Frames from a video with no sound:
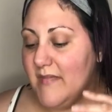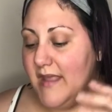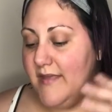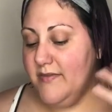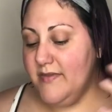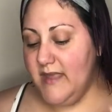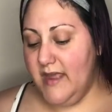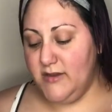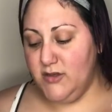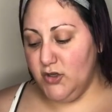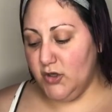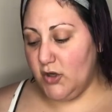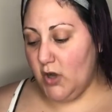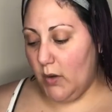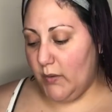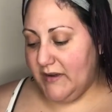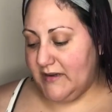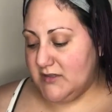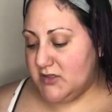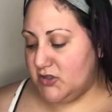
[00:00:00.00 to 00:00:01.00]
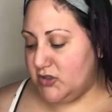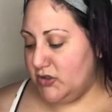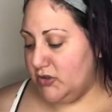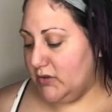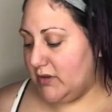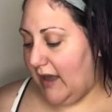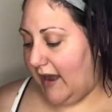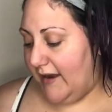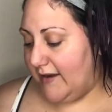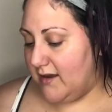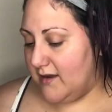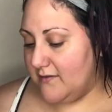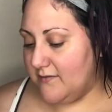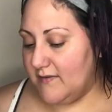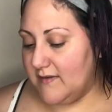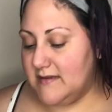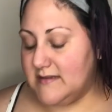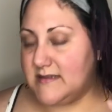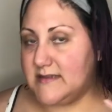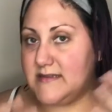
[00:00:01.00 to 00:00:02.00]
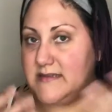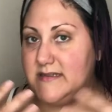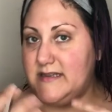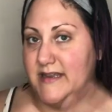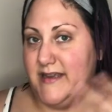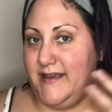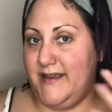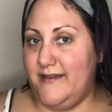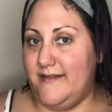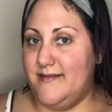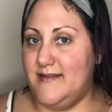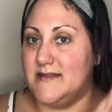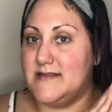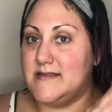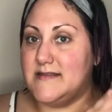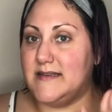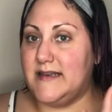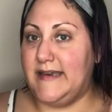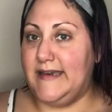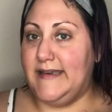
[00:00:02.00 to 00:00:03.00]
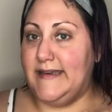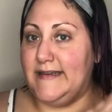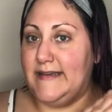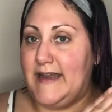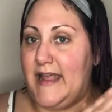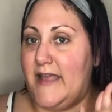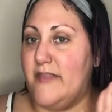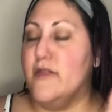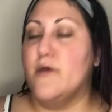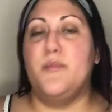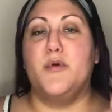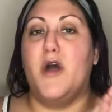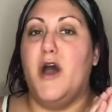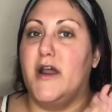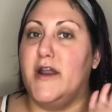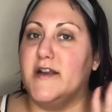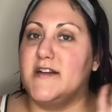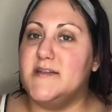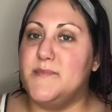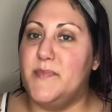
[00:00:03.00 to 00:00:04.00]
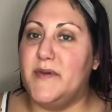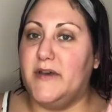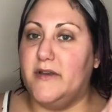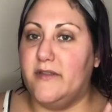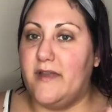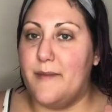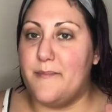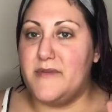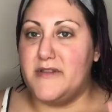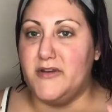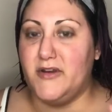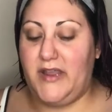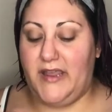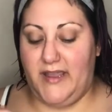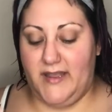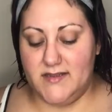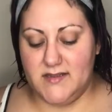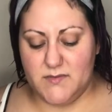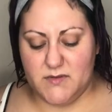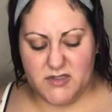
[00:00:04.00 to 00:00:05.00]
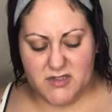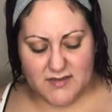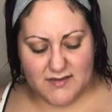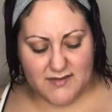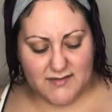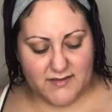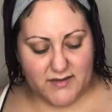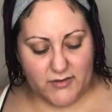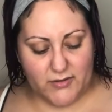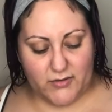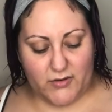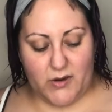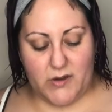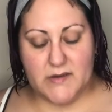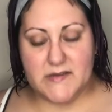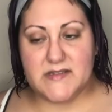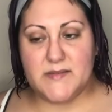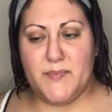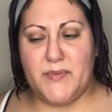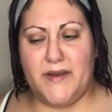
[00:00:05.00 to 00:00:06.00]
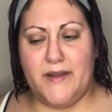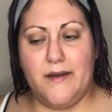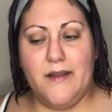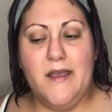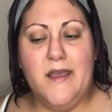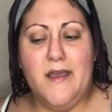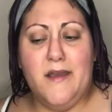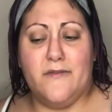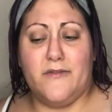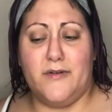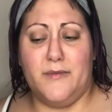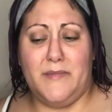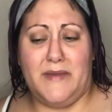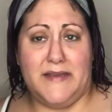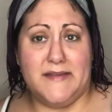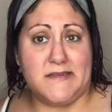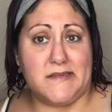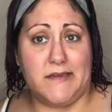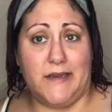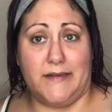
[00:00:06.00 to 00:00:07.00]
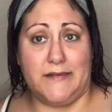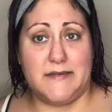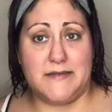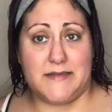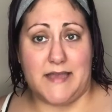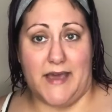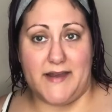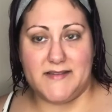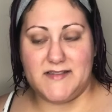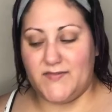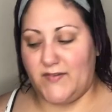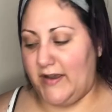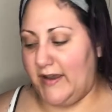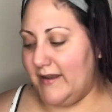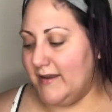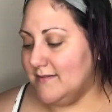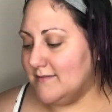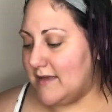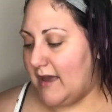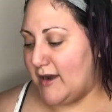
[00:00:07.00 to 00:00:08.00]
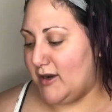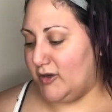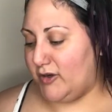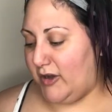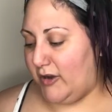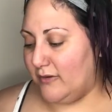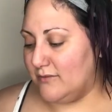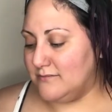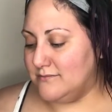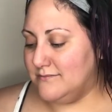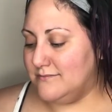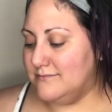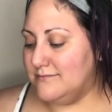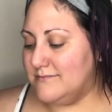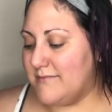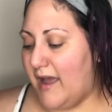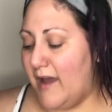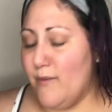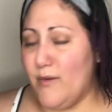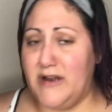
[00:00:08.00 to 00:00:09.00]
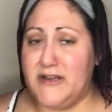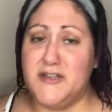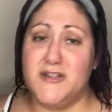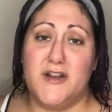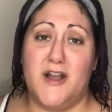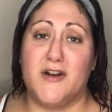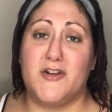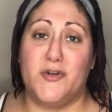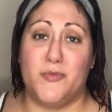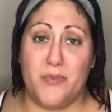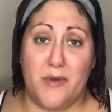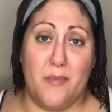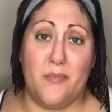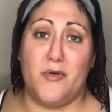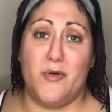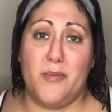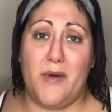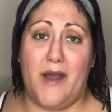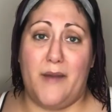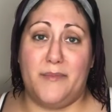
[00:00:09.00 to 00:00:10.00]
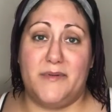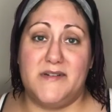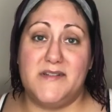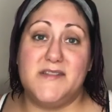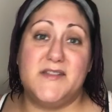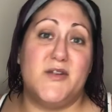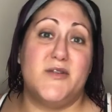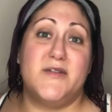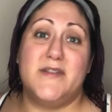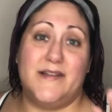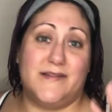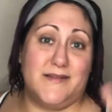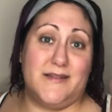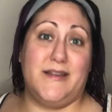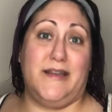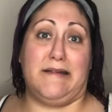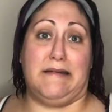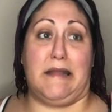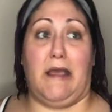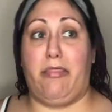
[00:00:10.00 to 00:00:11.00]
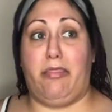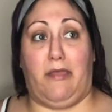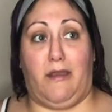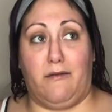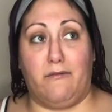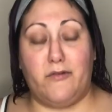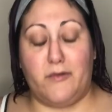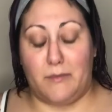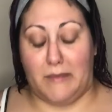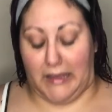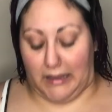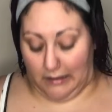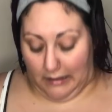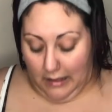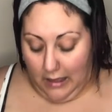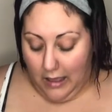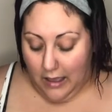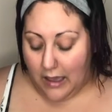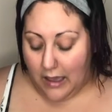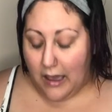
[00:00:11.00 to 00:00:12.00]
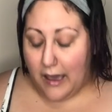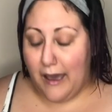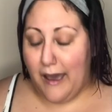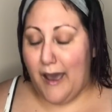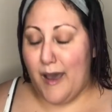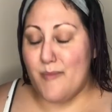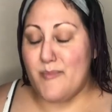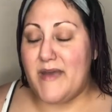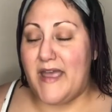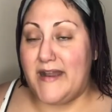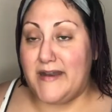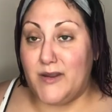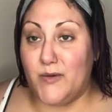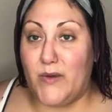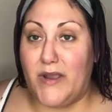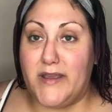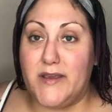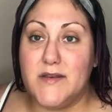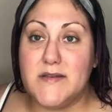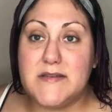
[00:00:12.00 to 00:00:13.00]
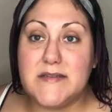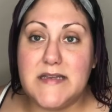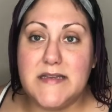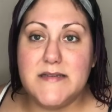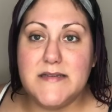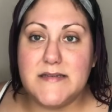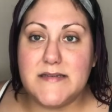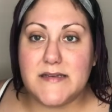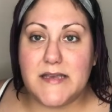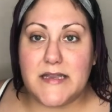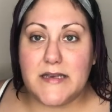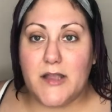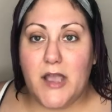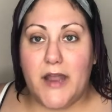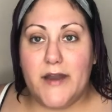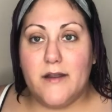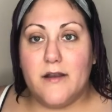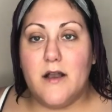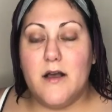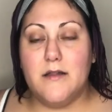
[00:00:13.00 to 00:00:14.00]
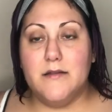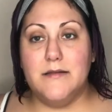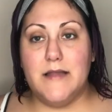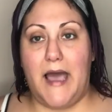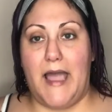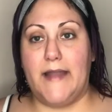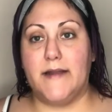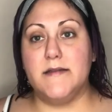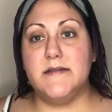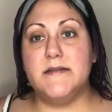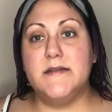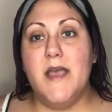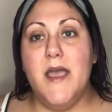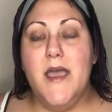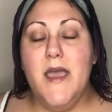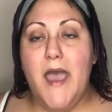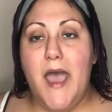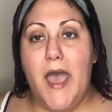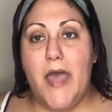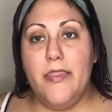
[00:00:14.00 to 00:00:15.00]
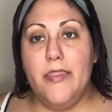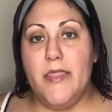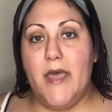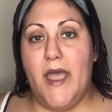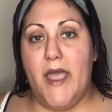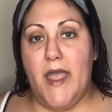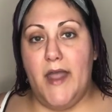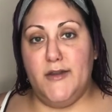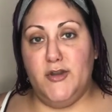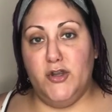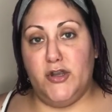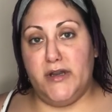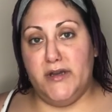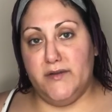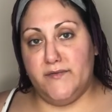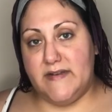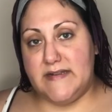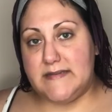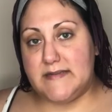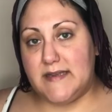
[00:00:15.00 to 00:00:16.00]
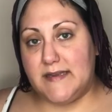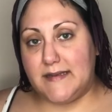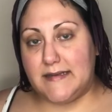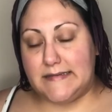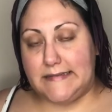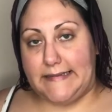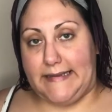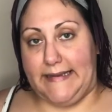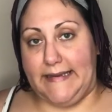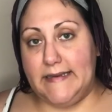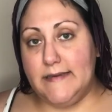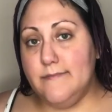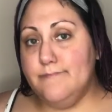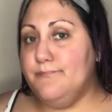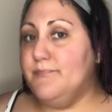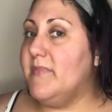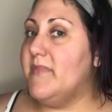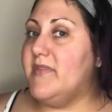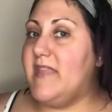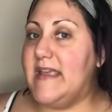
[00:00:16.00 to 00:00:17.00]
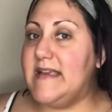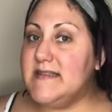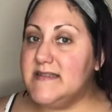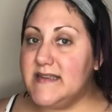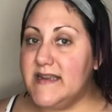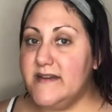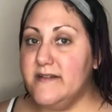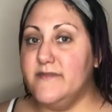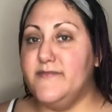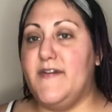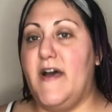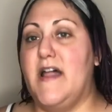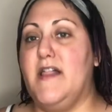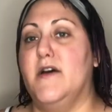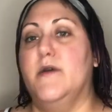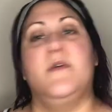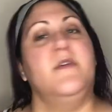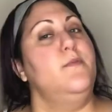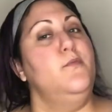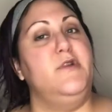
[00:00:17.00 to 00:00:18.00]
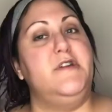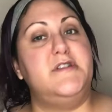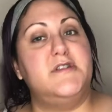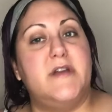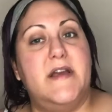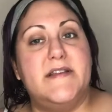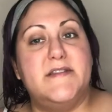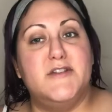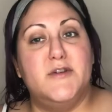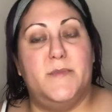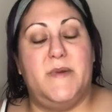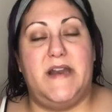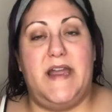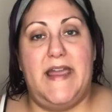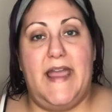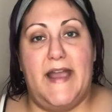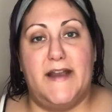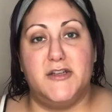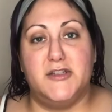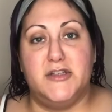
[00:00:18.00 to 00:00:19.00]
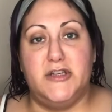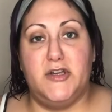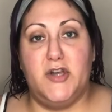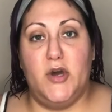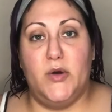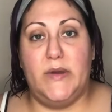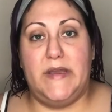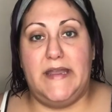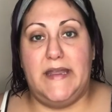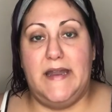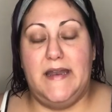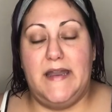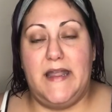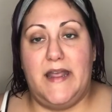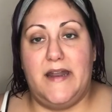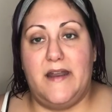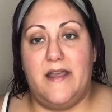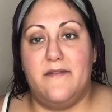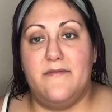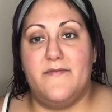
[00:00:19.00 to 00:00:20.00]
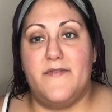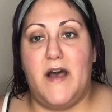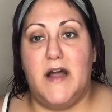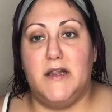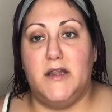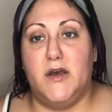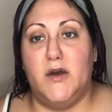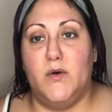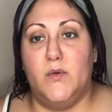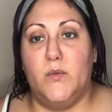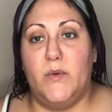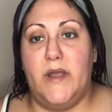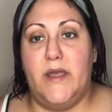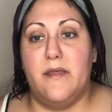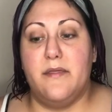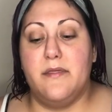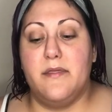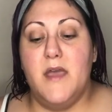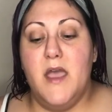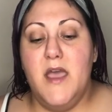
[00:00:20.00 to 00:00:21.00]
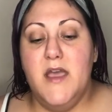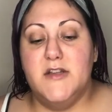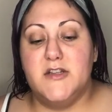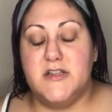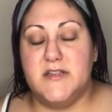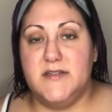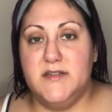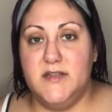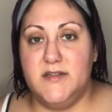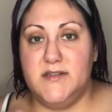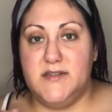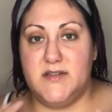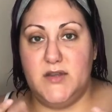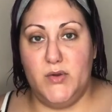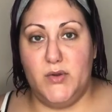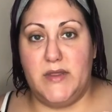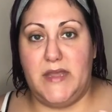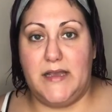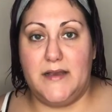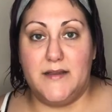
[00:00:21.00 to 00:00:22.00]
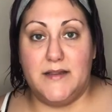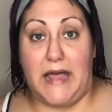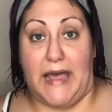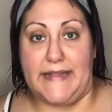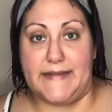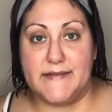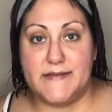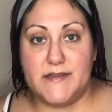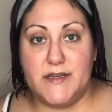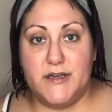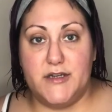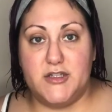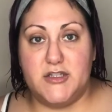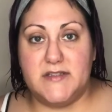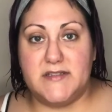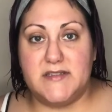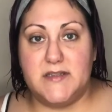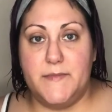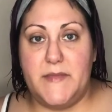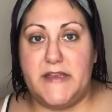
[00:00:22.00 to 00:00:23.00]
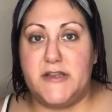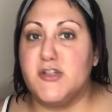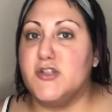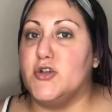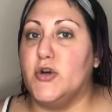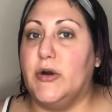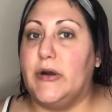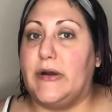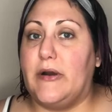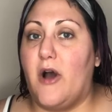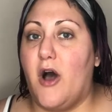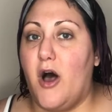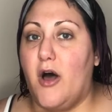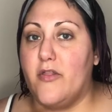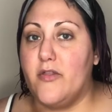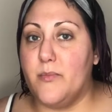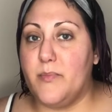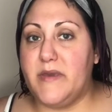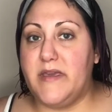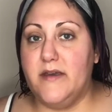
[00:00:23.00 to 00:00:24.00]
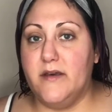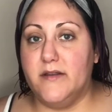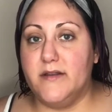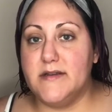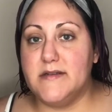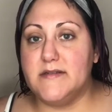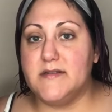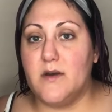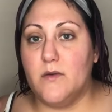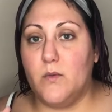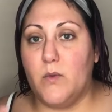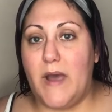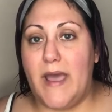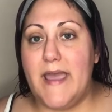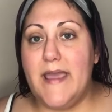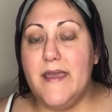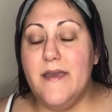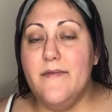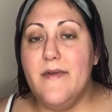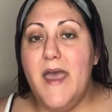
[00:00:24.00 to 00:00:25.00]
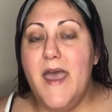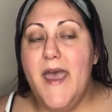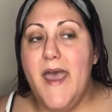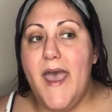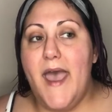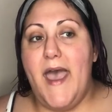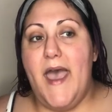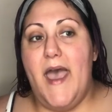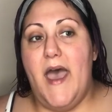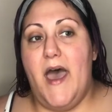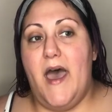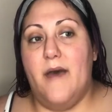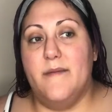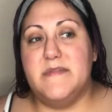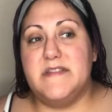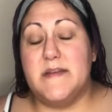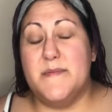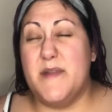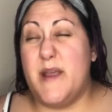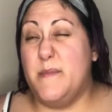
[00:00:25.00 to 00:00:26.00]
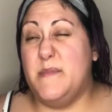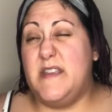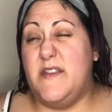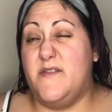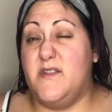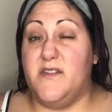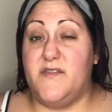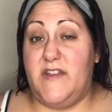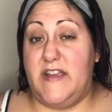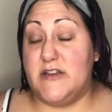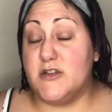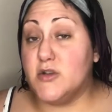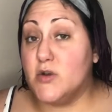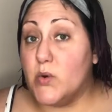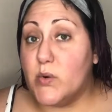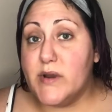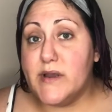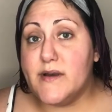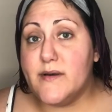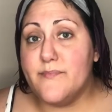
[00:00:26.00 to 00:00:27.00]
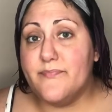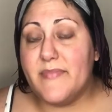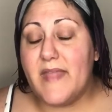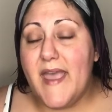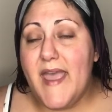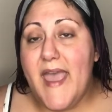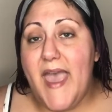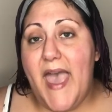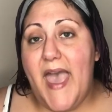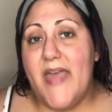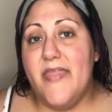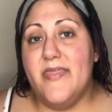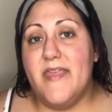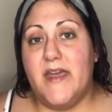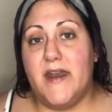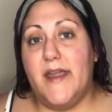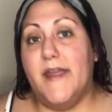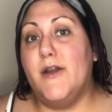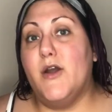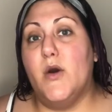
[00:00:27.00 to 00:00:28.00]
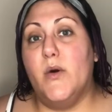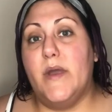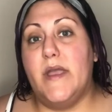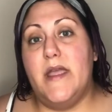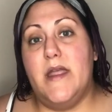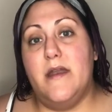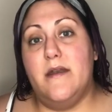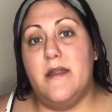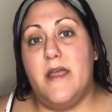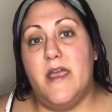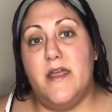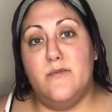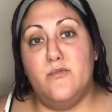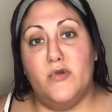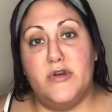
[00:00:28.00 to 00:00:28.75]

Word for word: and then you're going to kind of see the skin and the product build up in your hands, which is a little gross, but for me it's kind of satisfying. I don't know. I watch Dr. Pimple Popper, so that's like nothing for me. Um, but anyway, you see the skin kind of collect and then you're gonna rinse it clean. They say to follow with moisturizer, but I actually go in and I follow with just a soothing cleanser just to make sure all the peel is away. Um, sometimes even a facial oil. And then I go in and